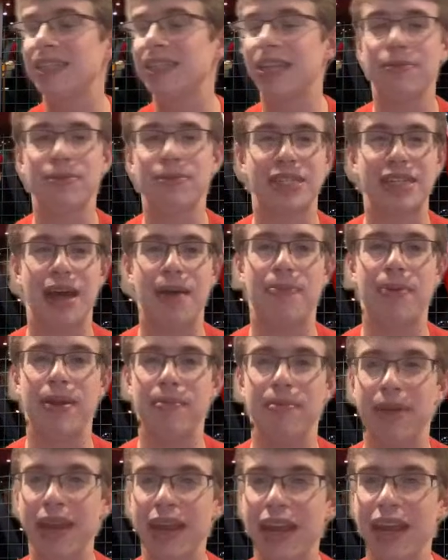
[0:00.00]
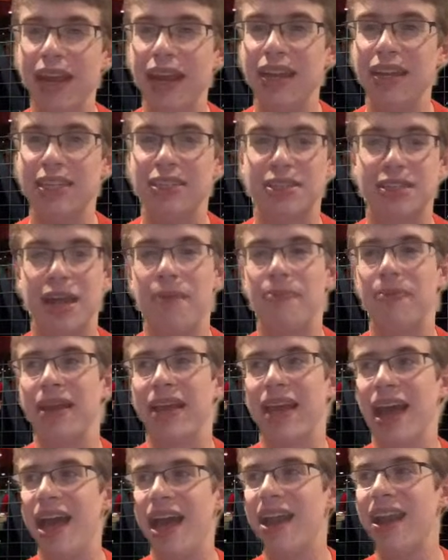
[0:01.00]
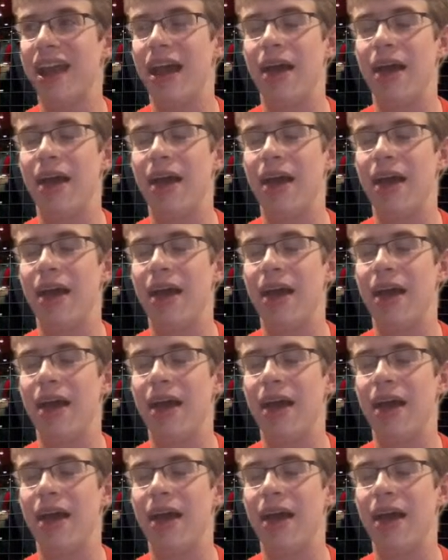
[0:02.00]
He was stopping Embiid. He's stopping Cat.